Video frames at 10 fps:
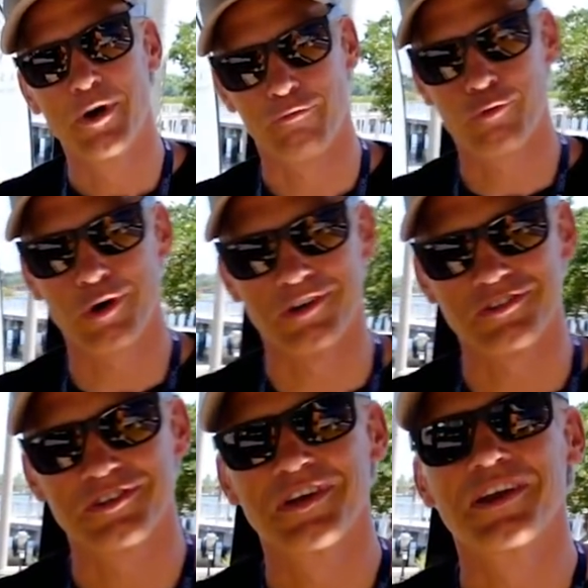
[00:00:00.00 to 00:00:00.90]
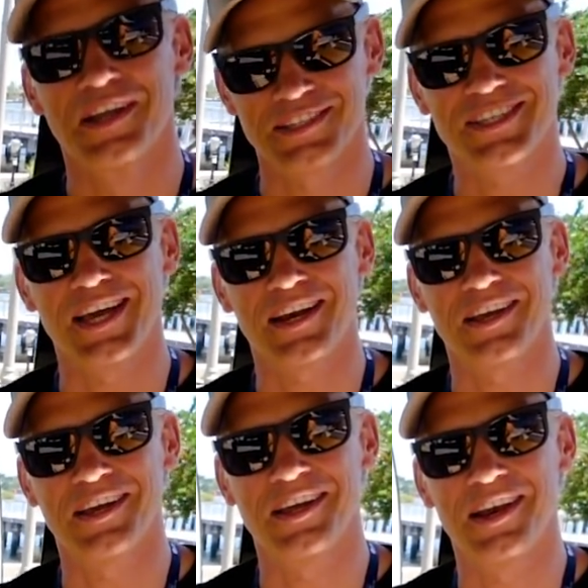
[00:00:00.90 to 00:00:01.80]
Of course.
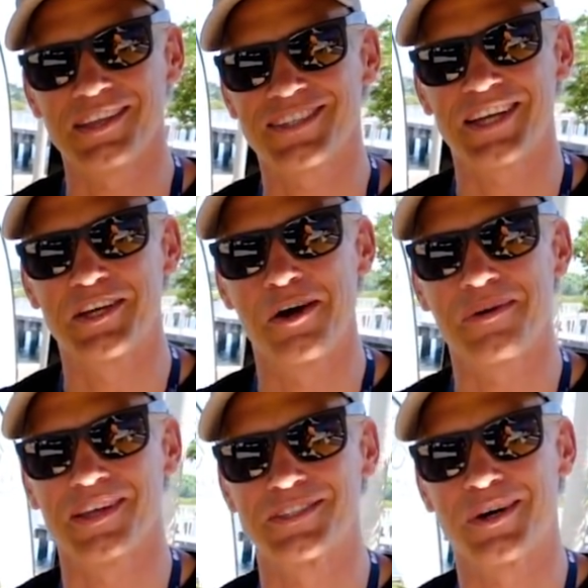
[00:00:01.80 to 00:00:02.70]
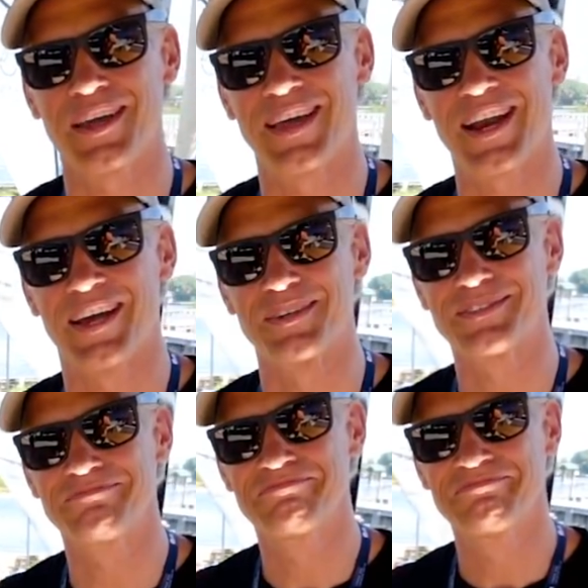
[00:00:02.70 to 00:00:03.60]
Let's get going and try that out.
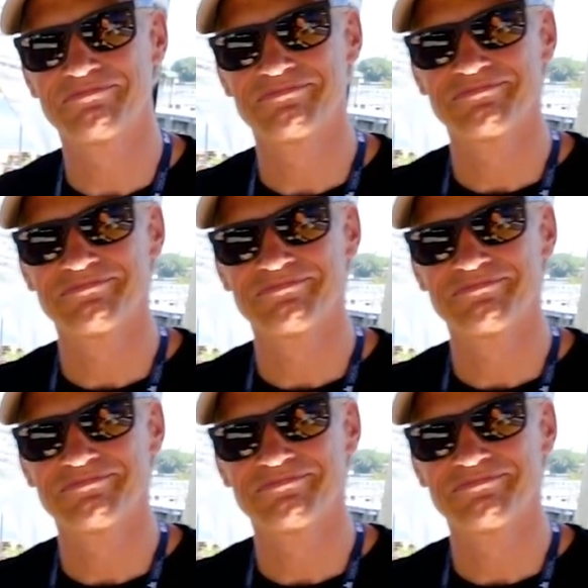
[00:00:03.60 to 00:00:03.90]
All right, guys.